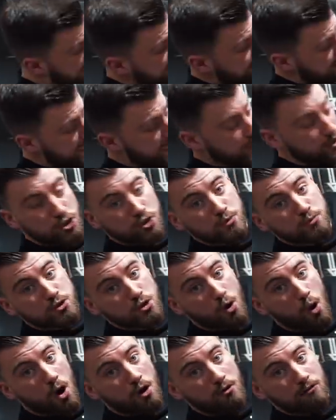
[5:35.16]
maintain some
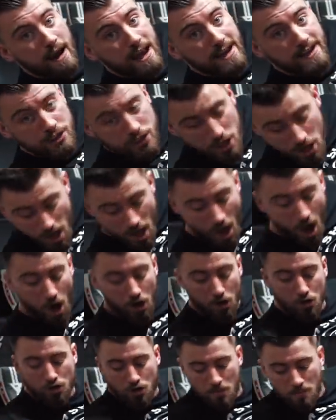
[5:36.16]
sort of range. I'm
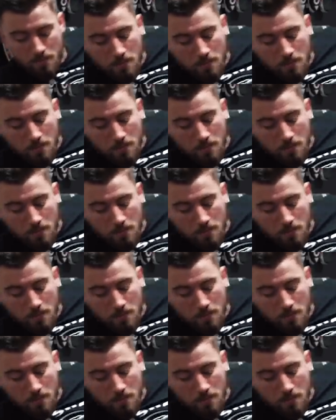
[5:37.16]
going to